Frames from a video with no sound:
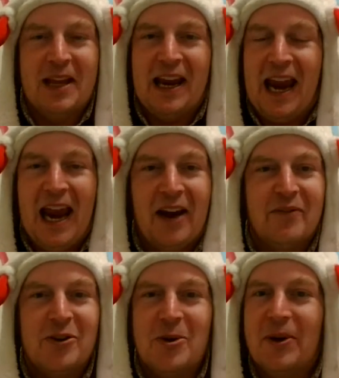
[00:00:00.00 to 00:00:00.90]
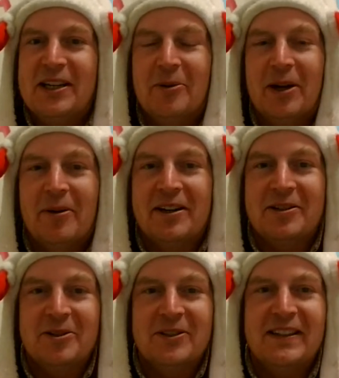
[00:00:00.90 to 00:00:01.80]
have no idea what I want to
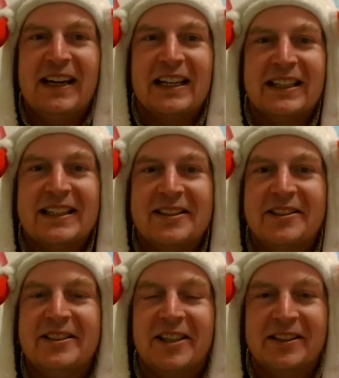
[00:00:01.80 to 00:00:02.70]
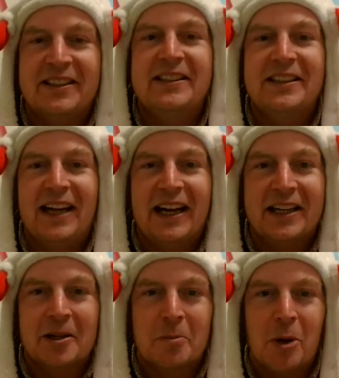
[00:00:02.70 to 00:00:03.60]
do. And then suddenly I
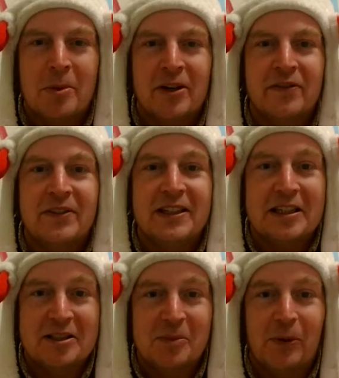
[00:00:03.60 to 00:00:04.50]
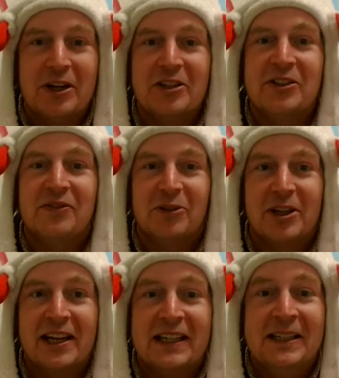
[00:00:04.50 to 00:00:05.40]
get a moment of inspiration for
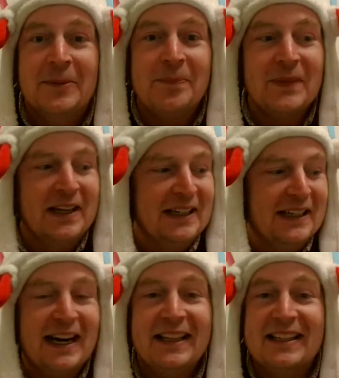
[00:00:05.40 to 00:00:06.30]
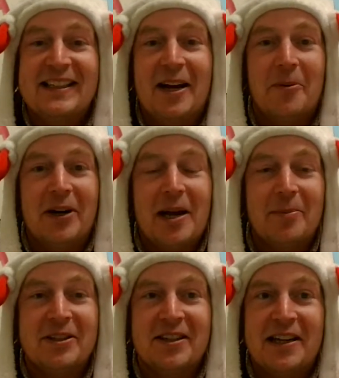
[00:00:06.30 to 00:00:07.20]
that. And that's kind of what
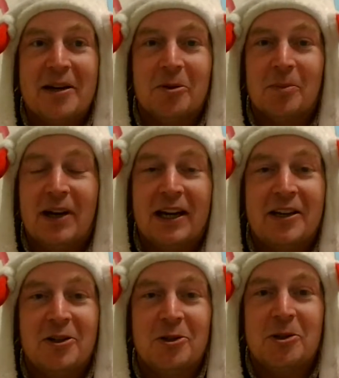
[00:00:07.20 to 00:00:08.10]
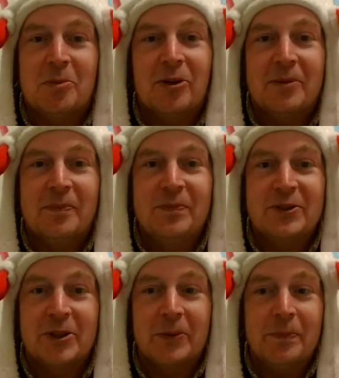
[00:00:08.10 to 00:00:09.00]
happened today with my YouTube one.
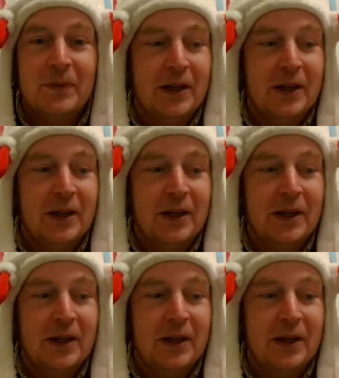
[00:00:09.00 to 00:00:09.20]
So,